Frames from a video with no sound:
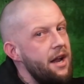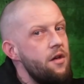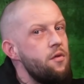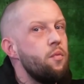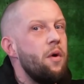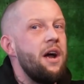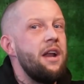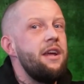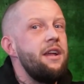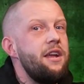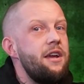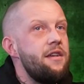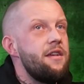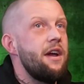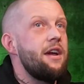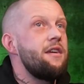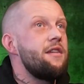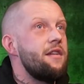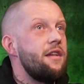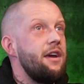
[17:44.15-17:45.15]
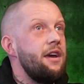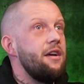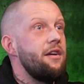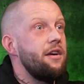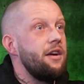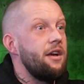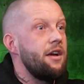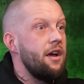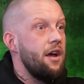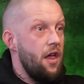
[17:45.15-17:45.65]
it's one of these things too,
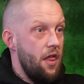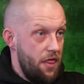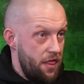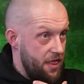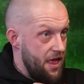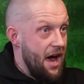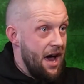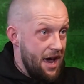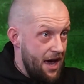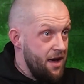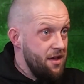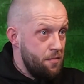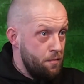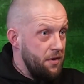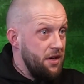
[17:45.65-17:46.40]
like, that is